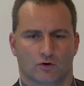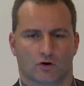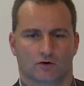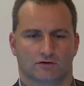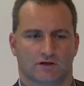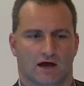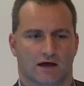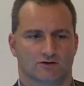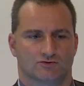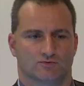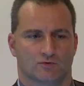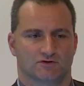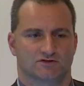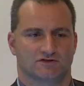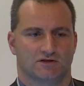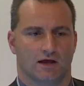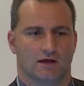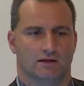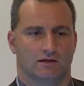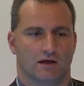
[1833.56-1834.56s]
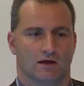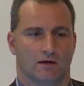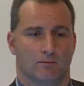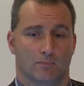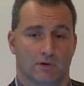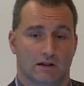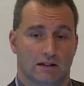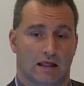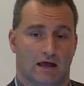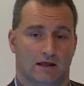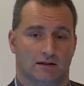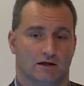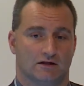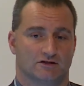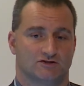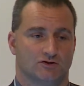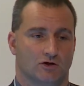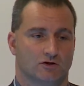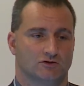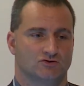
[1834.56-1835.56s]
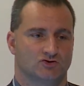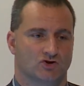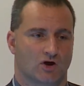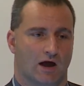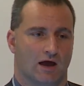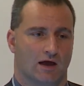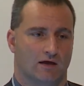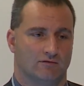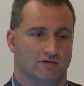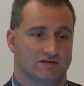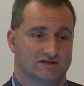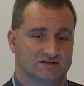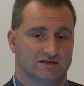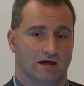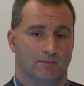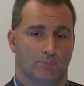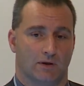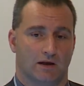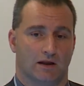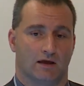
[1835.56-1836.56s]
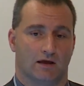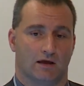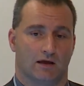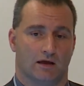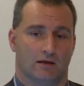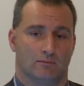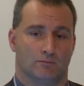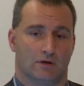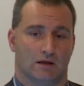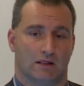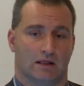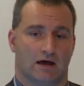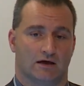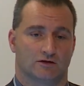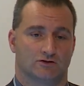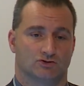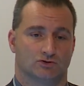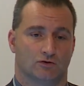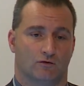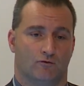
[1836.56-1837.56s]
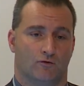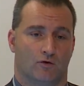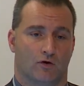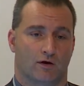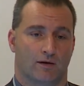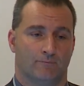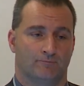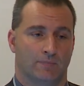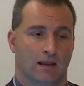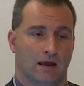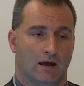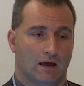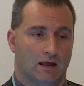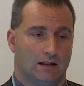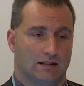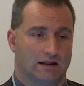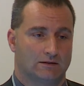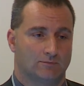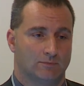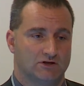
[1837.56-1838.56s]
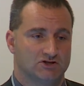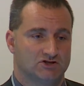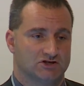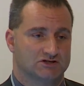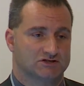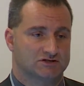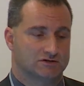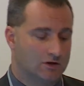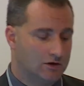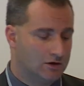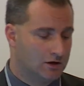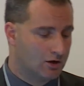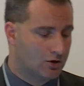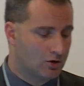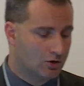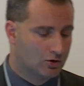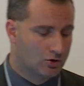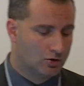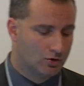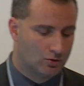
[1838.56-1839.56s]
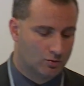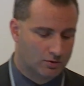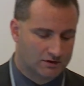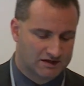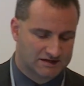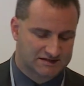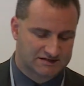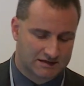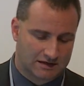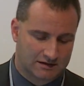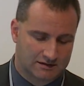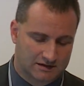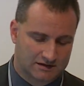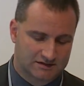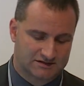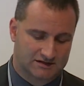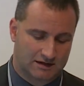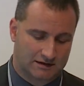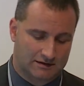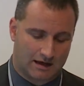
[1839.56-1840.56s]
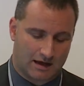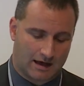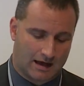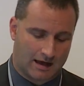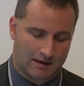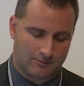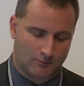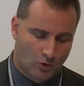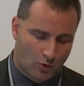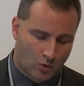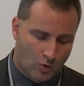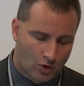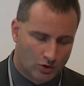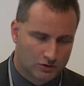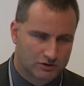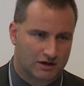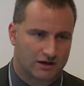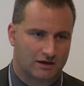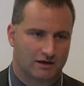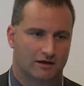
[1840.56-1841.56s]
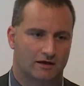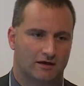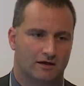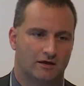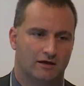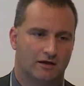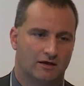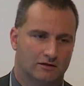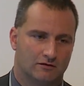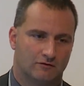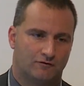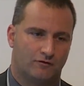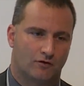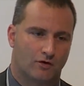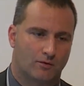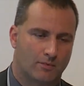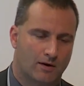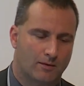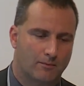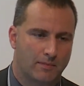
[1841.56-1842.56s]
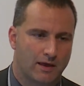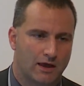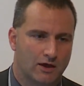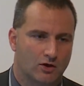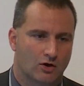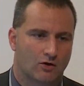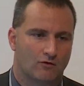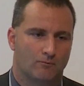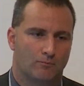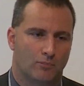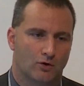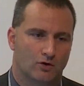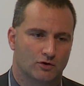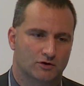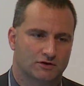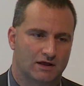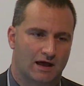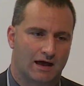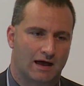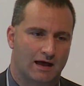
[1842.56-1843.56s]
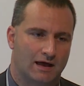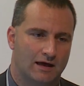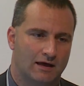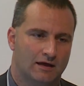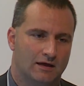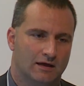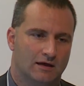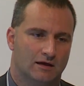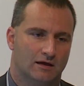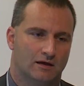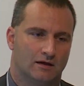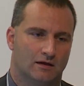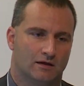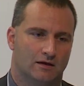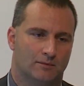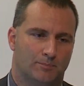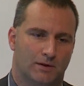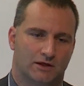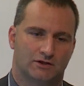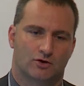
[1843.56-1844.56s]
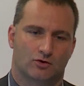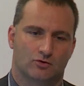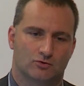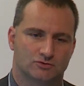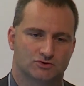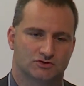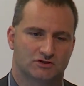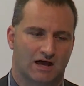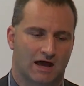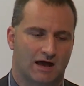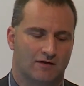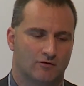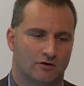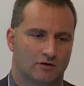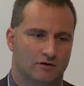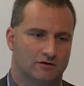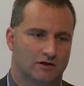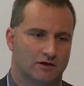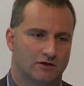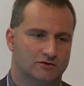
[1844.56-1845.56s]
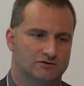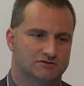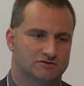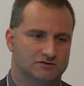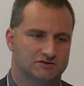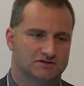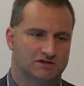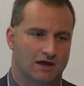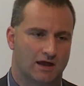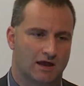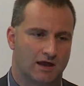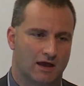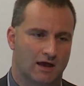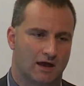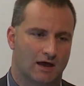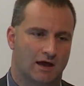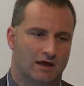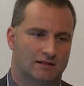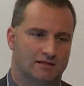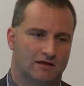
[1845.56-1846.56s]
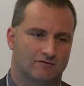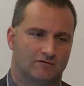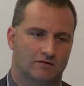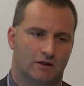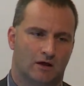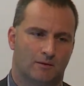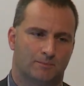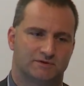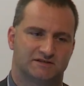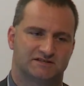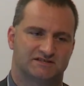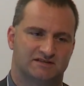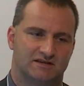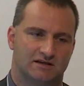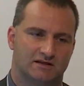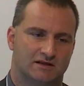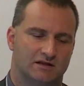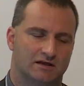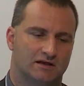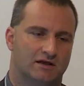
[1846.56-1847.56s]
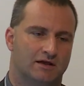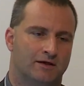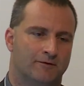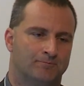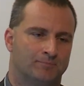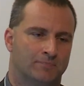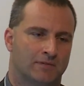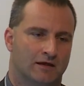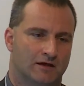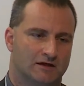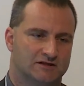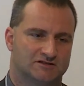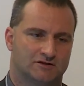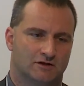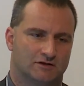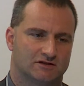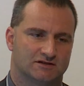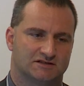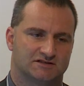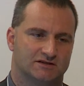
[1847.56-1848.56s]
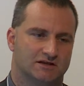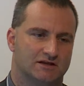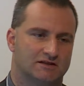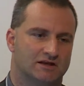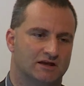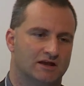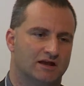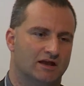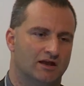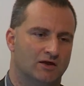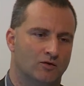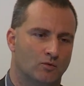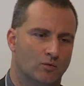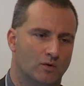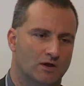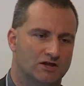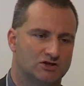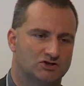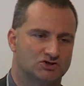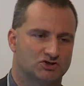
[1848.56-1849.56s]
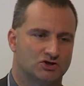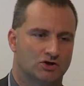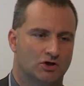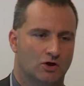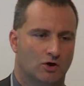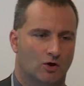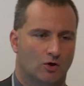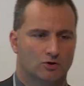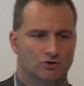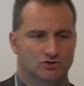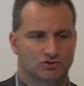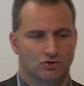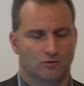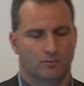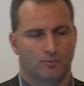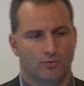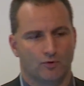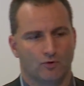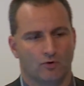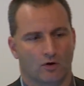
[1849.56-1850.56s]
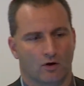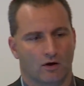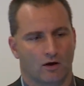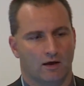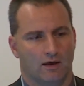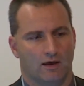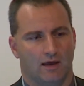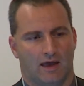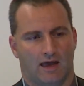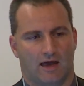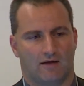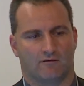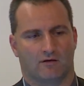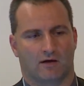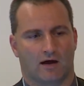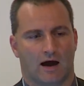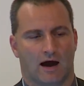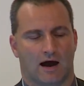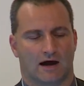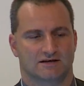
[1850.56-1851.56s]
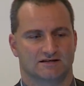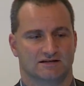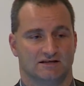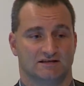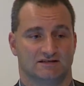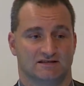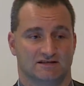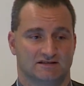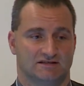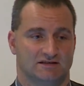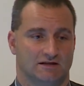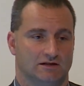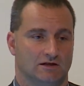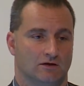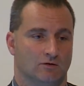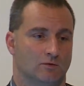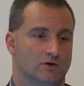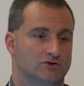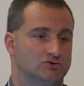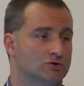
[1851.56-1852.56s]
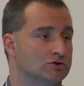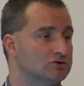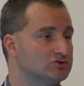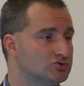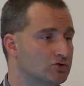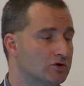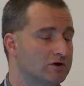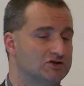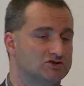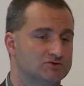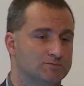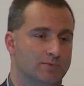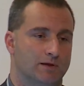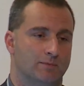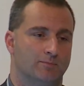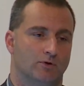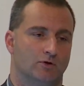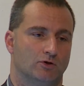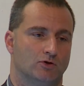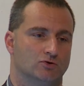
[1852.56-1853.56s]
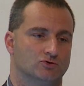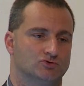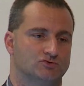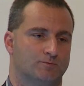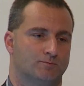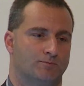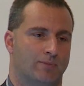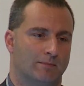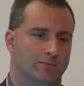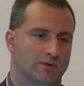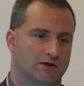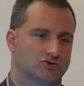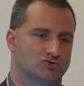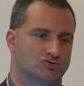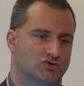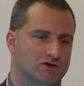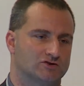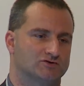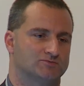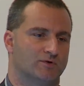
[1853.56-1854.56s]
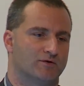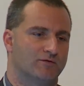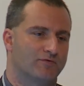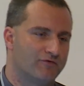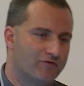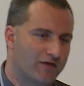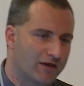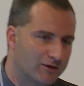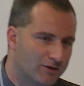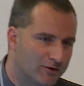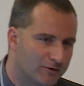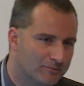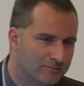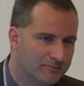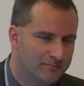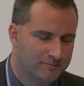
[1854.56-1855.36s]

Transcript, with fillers: York Times was stating millennials don't drive, it's happening in Milan, so forth. Let me just uh, conclude with a sentence that I, am quoting uh, the former mayor of Bogota, uh, Pedro Gustavo, that used to say, a developed city is not a city in which also poor have cars is a city in which also rich people use public transport. Thank you.